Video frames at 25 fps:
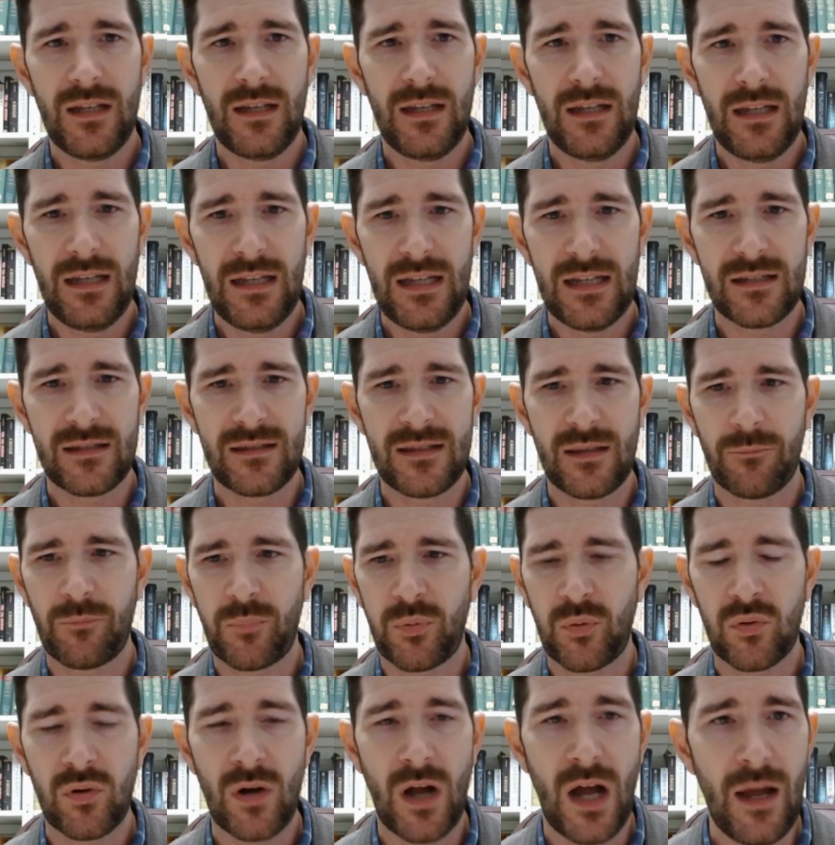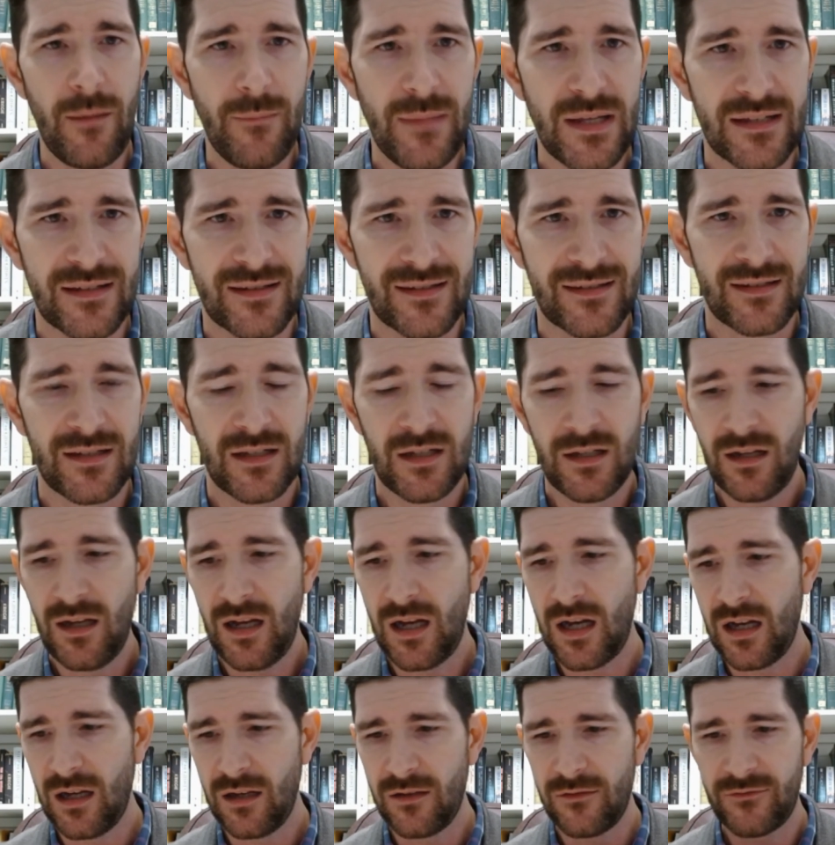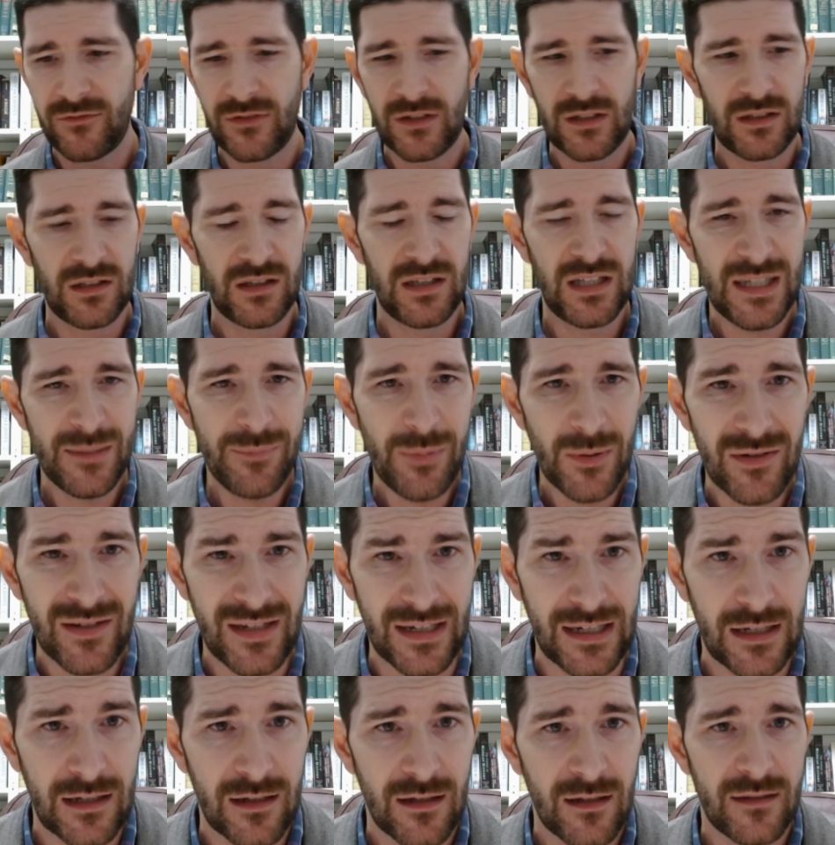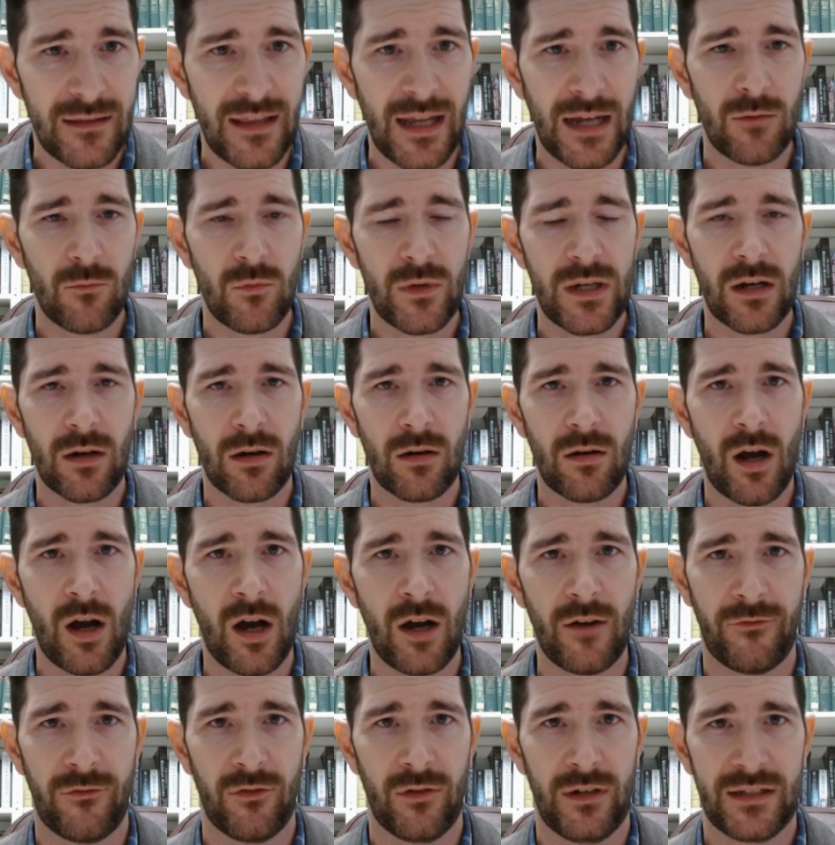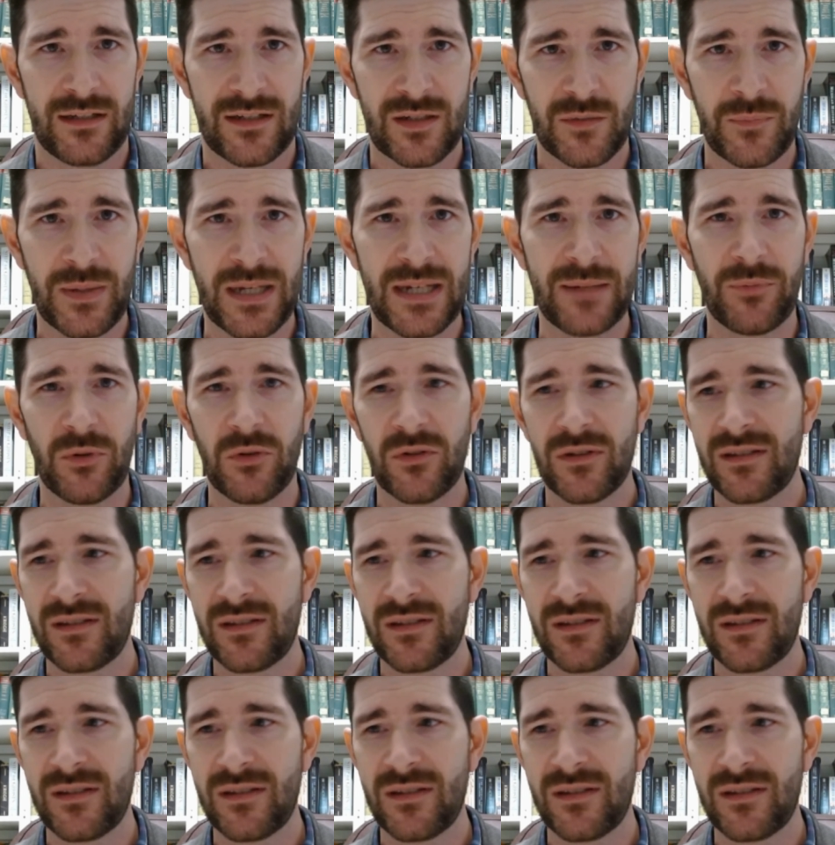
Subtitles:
the promise of liberty that we are offering to people,